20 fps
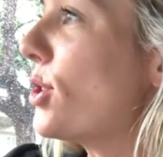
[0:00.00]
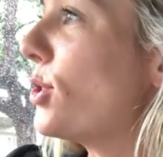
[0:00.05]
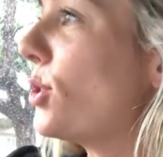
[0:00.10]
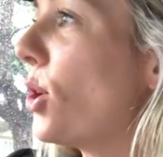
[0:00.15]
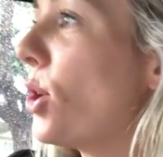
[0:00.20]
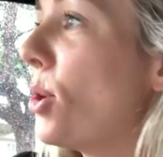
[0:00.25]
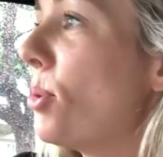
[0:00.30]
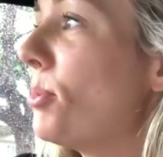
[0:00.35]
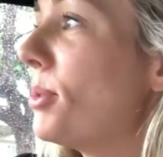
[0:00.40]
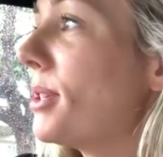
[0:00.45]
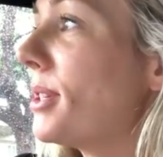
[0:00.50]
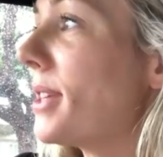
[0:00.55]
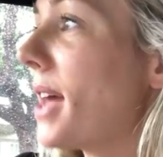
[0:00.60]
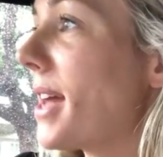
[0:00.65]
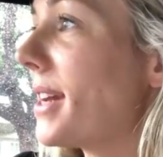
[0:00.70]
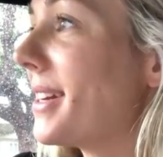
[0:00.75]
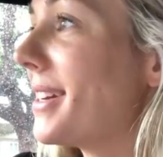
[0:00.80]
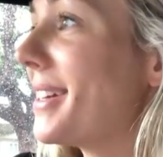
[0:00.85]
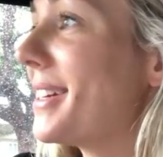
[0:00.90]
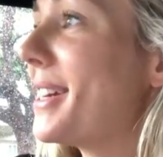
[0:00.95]
Tom
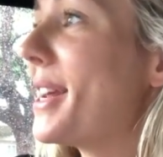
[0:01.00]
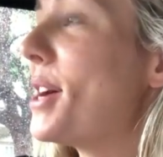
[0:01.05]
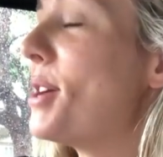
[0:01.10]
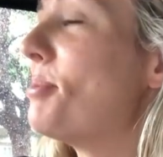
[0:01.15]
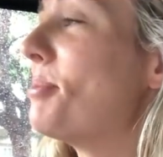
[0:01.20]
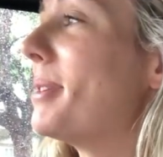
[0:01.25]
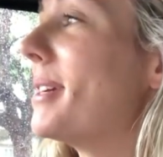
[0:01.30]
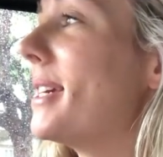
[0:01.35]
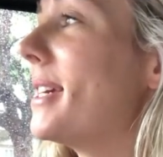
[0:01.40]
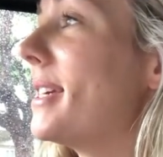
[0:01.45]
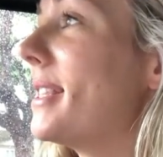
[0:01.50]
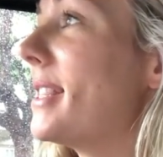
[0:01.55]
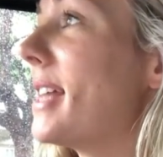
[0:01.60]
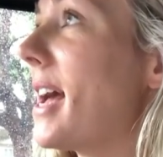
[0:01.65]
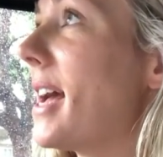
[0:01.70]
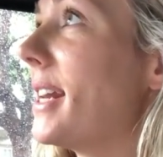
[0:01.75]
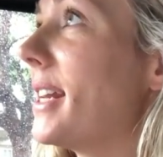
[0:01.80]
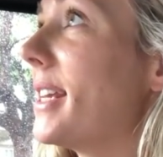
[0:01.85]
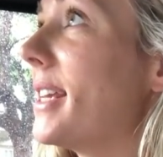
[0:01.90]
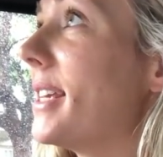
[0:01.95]
decided to tell me
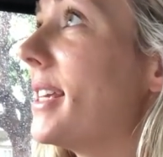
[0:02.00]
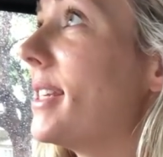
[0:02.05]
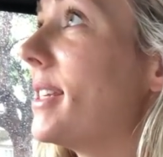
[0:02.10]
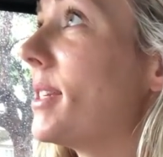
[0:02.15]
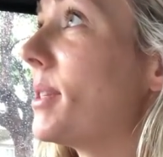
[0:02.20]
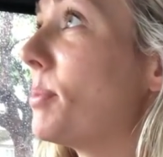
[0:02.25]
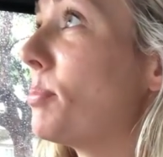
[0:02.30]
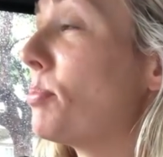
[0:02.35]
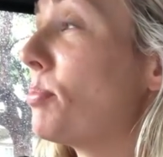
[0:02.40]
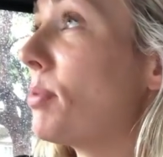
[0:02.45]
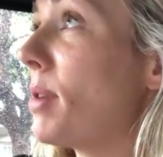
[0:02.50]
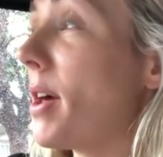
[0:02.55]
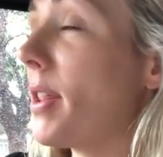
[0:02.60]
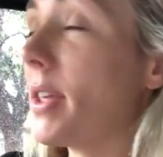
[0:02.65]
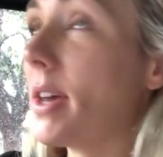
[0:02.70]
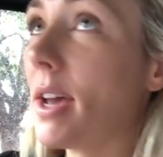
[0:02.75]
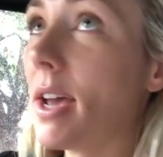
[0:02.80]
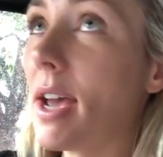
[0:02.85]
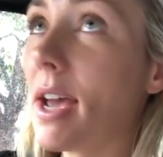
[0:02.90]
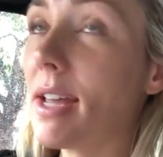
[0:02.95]
that his
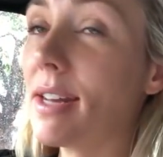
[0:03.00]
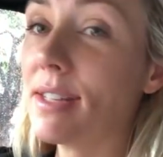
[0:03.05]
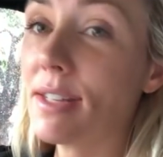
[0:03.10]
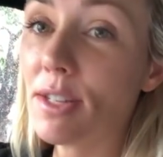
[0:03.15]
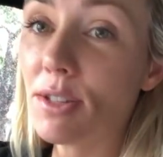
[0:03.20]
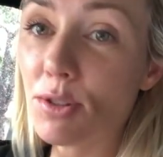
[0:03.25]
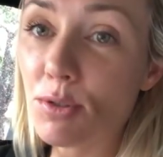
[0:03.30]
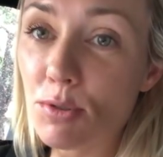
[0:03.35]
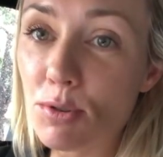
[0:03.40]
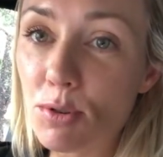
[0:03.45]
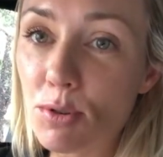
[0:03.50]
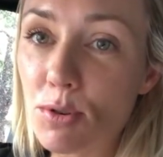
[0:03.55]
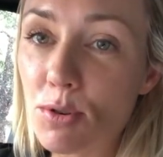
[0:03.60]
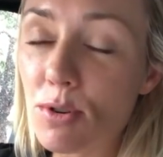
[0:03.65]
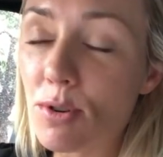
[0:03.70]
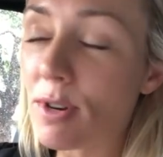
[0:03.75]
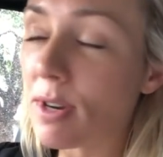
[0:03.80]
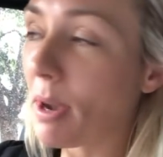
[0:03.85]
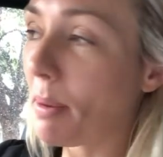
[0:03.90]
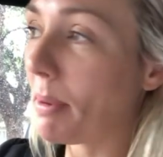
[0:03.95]
brother and
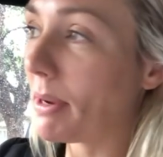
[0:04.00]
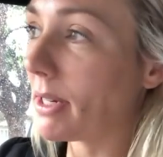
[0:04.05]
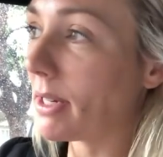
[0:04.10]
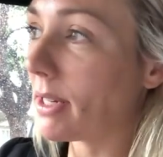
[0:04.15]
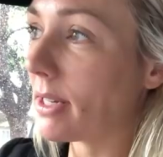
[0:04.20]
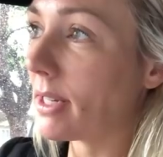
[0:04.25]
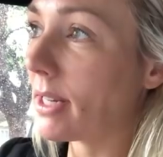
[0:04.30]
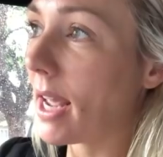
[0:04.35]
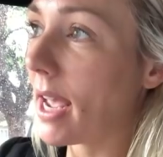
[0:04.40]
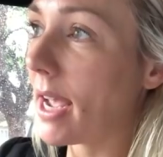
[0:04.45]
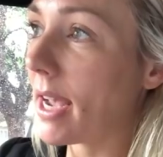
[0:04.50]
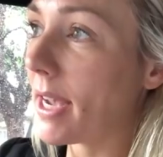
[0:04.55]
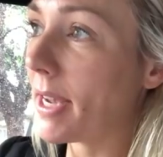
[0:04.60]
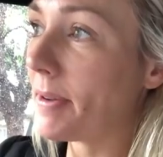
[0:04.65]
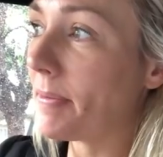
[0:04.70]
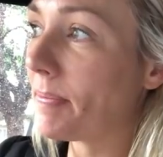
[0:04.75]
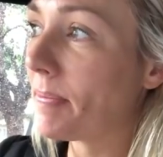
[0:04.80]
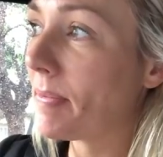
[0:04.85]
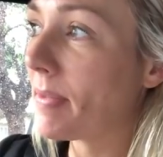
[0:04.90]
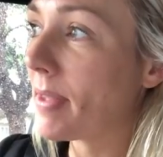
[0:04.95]
sister-in-law are coming to stay